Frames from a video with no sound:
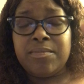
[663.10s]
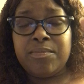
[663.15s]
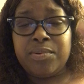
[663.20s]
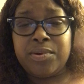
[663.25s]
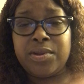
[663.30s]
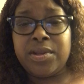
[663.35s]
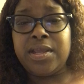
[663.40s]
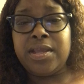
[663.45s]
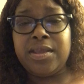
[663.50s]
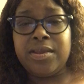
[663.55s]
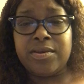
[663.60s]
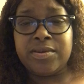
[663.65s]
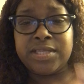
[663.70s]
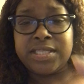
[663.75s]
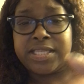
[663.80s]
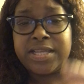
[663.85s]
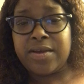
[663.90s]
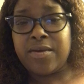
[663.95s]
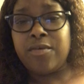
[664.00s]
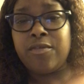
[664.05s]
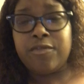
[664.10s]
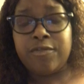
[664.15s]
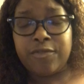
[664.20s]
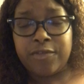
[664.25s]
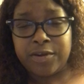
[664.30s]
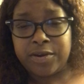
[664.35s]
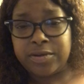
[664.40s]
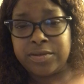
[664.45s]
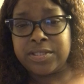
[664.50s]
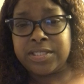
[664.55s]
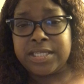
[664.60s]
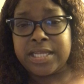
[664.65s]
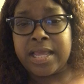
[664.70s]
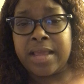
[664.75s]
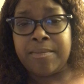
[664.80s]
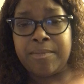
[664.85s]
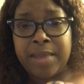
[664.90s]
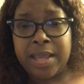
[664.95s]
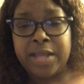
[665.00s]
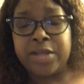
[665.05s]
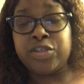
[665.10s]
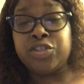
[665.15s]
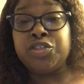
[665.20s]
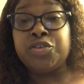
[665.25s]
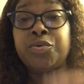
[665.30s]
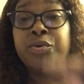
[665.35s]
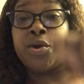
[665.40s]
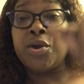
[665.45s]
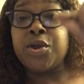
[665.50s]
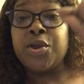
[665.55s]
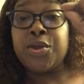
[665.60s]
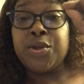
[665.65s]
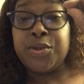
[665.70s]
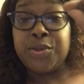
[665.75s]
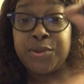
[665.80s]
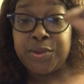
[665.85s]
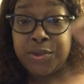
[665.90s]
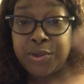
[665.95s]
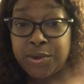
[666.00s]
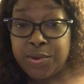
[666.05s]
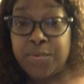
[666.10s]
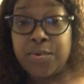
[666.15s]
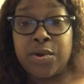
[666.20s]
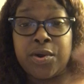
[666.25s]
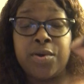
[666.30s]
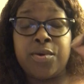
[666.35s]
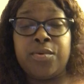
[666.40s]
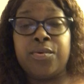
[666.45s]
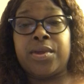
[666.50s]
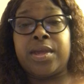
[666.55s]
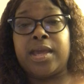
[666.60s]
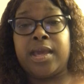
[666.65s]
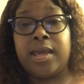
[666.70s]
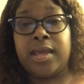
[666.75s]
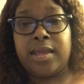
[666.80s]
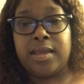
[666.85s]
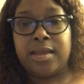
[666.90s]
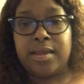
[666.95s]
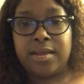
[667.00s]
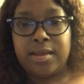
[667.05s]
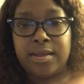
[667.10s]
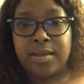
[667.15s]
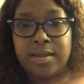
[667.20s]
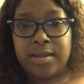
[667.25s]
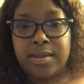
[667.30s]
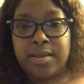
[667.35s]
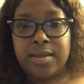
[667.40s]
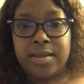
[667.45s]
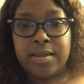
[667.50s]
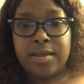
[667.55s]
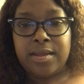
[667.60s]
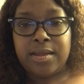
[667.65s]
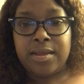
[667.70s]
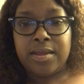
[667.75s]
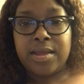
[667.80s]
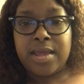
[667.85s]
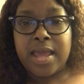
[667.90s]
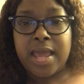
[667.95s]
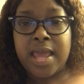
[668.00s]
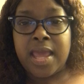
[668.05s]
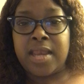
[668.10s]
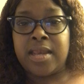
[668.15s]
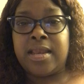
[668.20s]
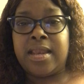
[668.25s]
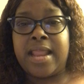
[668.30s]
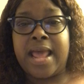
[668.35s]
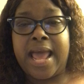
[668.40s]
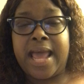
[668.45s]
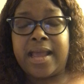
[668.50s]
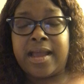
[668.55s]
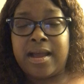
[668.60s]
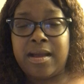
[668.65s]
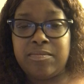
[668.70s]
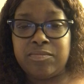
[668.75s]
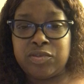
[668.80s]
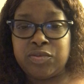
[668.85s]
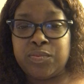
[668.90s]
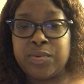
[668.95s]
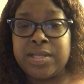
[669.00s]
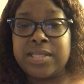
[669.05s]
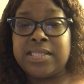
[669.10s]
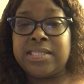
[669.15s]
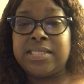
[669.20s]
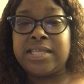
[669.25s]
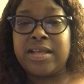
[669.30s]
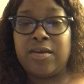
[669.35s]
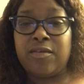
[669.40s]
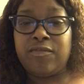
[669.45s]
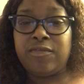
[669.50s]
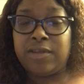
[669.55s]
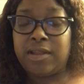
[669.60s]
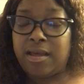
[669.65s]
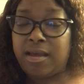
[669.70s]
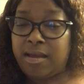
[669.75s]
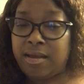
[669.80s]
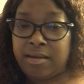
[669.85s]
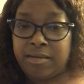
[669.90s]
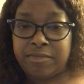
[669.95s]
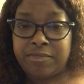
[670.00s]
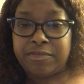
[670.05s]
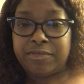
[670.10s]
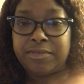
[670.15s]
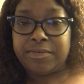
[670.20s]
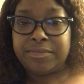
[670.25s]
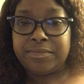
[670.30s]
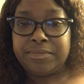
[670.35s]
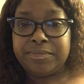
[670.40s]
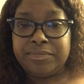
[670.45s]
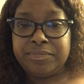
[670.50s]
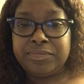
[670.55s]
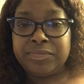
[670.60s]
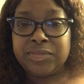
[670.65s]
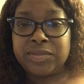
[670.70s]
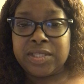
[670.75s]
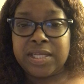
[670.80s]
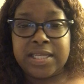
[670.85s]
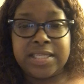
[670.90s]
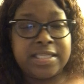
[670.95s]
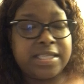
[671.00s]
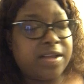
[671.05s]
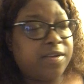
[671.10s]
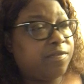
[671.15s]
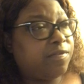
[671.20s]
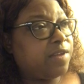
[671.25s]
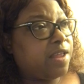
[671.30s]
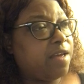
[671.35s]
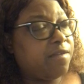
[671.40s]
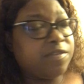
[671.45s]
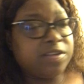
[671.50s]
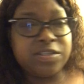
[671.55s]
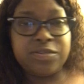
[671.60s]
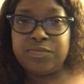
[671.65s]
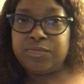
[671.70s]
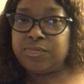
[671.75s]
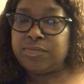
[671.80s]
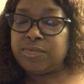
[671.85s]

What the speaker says: putting yourself first and making sure you are okay. And that comes with self-love. Self-love is